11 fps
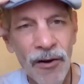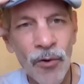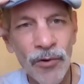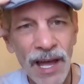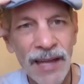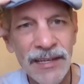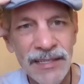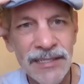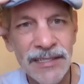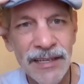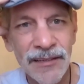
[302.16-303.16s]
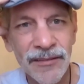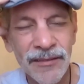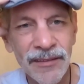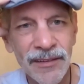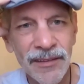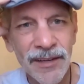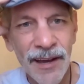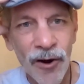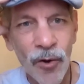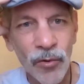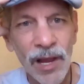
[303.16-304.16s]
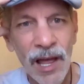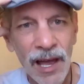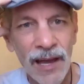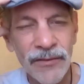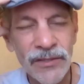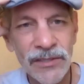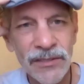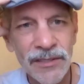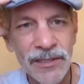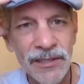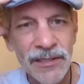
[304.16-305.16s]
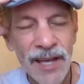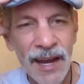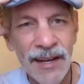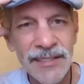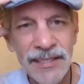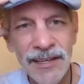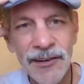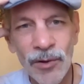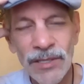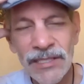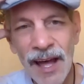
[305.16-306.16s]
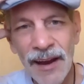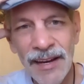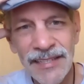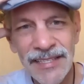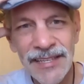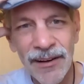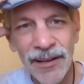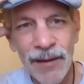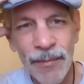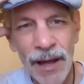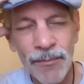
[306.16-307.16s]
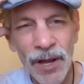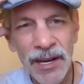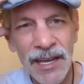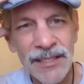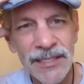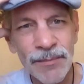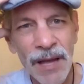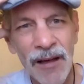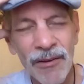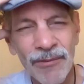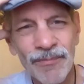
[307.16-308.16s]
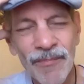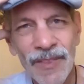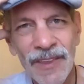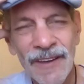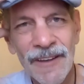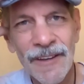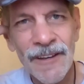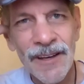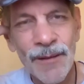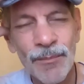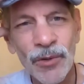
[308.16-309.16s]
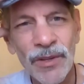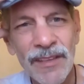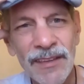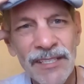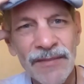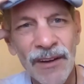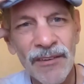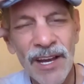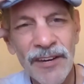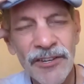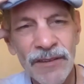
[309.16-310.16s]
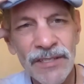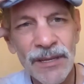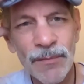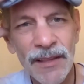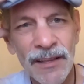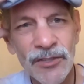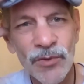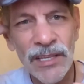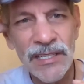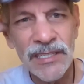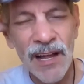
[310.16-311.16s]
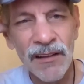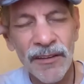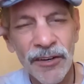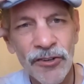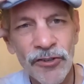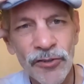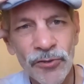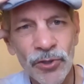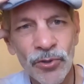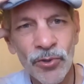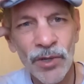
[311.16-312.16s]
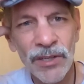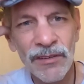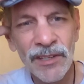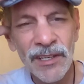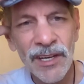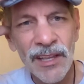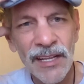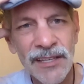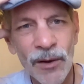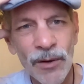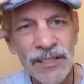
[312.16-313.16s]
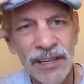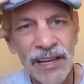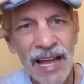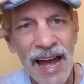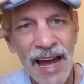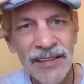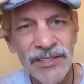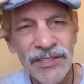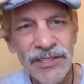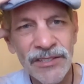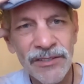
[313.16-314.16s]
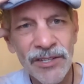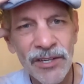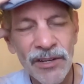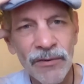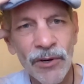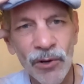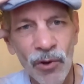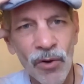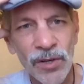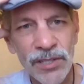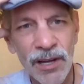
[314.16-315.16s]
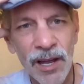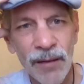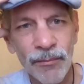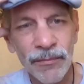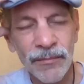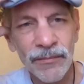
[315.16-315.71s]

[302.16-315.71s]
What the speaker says: our own dynasty in our own lives. And it's not necessarily about money. It's about building this foundation of something that's really solid and true, that's going to last for a long time,